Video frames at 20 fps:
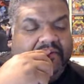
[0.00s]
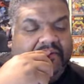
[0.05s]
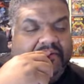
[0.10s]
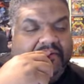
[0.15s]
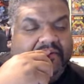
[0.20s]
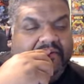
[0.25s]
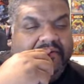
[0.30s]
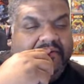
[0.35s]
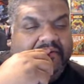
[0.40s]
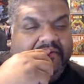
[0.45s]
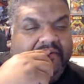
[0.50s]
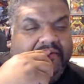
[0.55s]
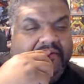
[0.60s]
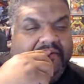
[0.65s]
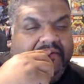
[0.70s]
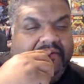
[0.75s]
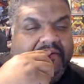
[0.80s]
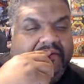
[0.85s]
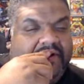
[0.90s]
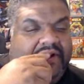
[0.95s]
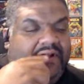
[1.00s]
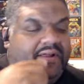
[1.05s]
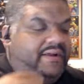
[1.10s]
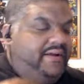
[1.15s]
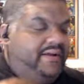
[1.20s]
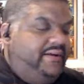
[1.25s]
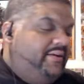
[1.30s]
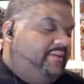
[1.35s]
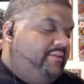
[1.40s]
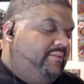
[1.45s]

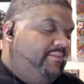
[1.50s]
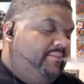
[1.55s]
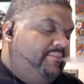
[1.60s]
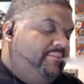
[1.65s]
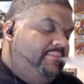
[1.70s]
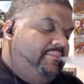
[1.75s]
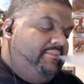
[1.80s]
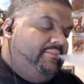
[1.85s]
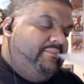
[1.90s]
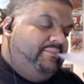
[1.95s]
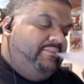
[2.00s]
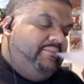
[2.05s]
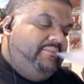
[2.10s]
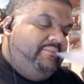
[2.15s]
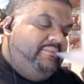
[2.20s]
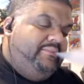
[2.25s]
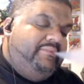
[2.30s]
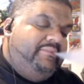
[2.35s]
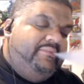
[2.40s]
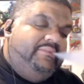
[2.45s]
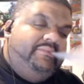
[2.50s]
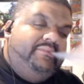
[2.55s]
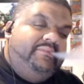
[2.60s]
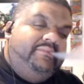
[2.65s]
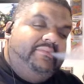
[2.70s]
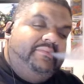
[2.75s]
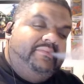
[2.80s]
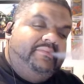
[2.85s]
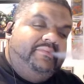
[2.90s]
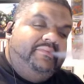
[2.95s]

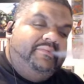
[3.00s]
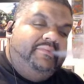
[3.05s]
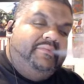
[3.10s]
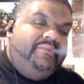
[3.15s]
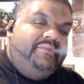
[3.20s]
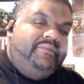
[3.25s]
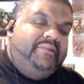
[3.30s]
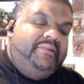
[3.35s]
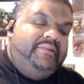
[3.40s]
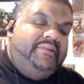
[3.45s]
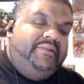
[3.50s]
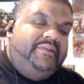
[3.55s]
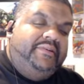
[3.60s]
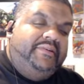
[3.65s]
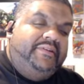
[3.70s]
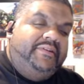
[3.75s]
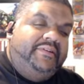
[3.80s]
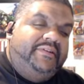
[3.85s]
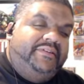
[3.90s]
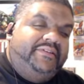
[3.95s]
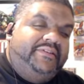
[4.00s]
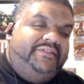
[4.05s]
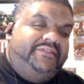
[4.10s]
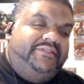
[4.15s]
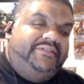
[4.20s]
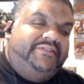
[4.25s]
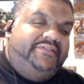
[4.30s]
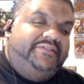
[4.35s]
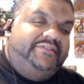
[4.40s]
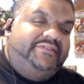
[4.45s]

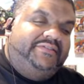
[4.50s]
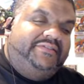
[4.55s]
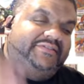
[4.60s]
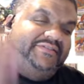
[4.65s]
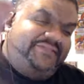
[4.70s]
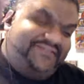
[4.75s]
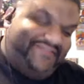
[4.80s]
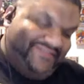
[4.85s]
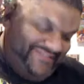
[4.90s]
This person isn't speaking.